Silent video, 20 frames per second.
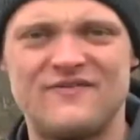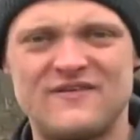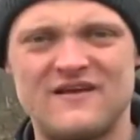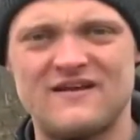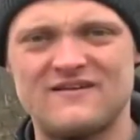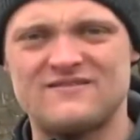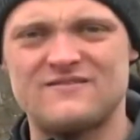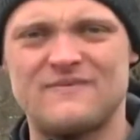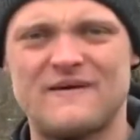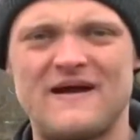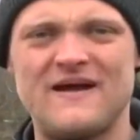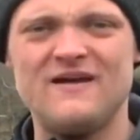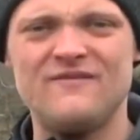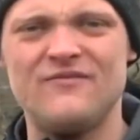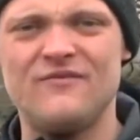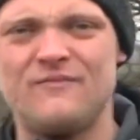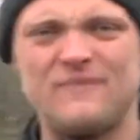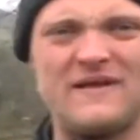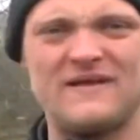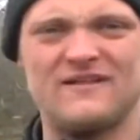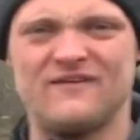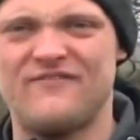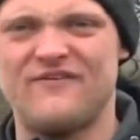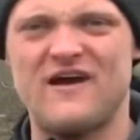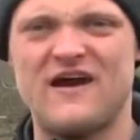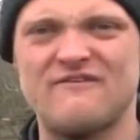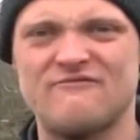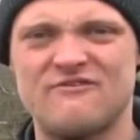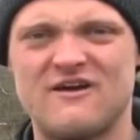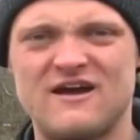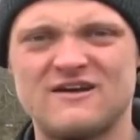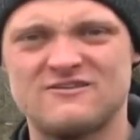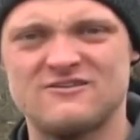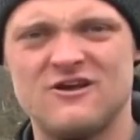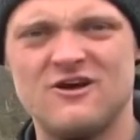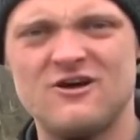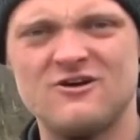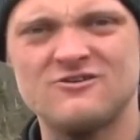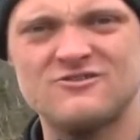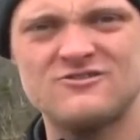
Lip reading: that's about it for Bingley 5 rise locks.